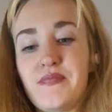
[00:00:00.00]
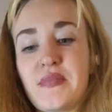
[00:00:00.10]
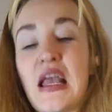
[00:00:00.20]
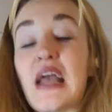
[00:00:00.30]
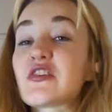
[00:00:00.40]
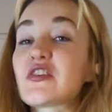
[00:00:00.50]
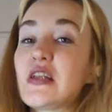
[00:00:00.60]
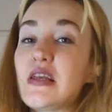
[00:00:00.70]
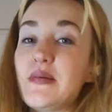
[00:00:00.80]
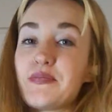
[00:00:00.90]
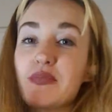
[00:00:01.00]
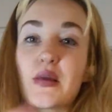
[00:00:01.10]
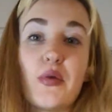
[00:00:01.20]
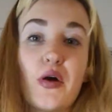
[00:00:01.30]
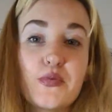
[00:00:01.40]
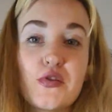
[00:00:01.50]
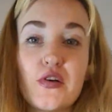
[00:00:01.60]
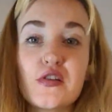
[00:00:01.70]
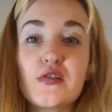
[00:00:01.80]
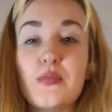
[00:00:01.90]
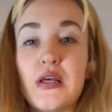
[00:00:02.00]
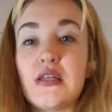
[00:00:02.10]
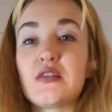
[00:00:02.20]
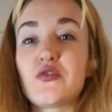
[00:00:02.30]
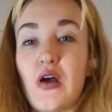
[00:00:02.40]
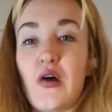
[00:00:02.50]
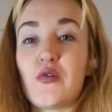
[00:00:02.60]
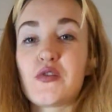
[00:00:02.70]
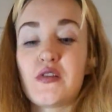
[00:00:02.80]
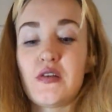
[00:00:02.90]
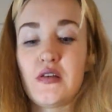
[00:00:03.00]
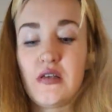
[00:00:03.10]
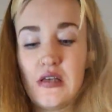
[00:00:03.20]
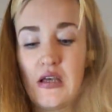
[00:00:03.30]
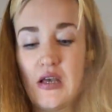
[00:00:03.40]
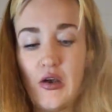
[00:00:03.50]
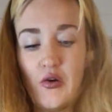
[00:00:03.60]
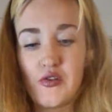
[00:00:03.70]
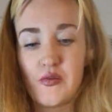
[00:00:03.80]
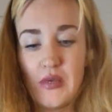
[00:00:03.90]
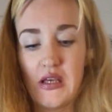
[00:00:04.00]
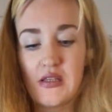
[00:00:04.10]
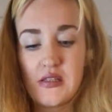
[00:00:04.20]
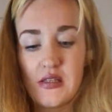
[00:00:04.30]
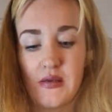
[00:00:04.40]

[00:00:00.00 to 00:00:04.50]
Actually, pop songs made into house mix.